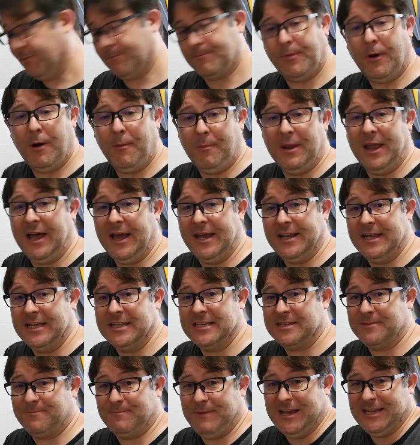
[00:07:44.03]
bottom line
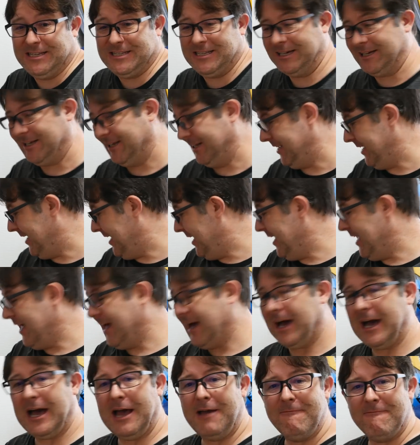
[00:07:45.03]
is, basically,
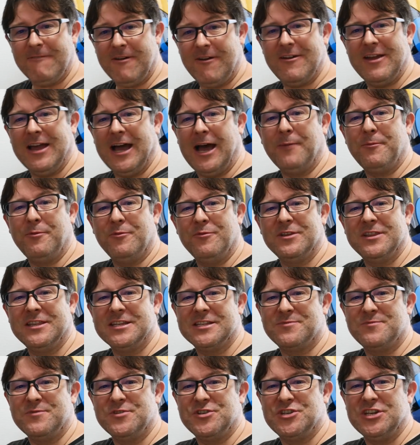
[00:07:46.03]
I'm very happy with
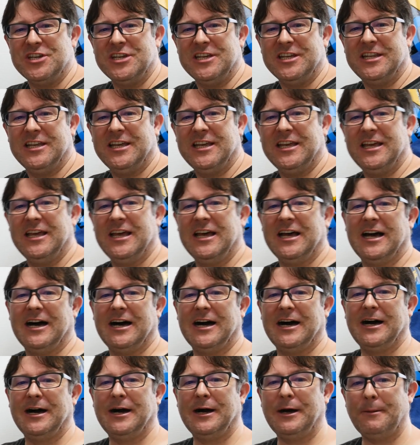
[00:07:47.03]
this machine.
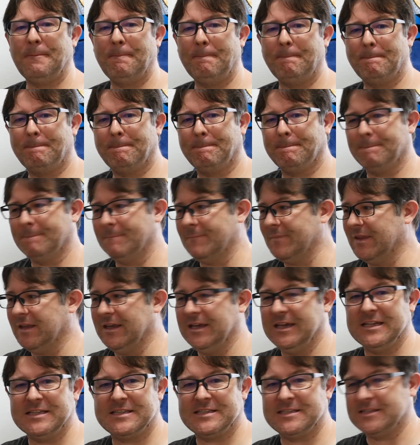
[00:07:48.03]

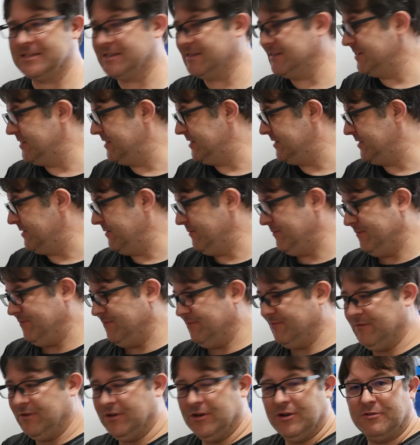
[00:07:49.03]
It's,
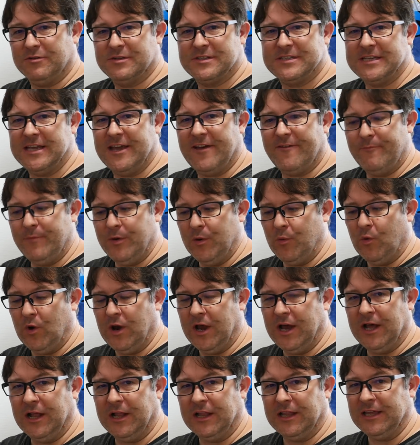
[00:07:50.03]
served me
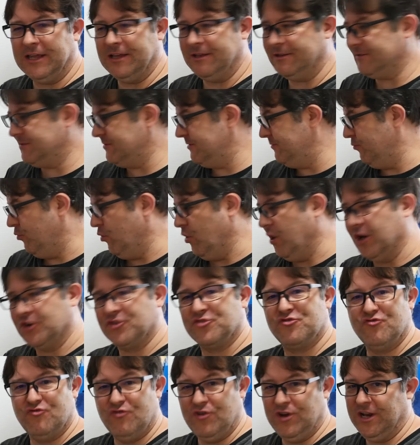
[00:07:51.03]
well. It
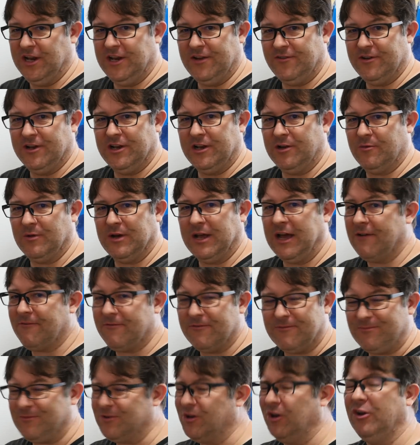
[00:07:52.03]
works really, really well. I've
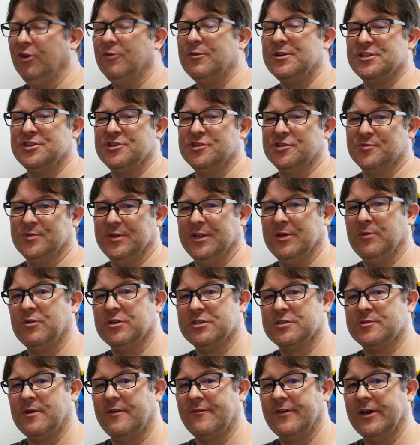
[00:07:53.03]
got no issues with it
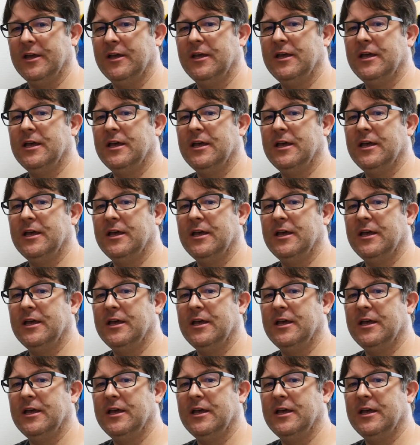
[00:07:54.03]
whatsoever.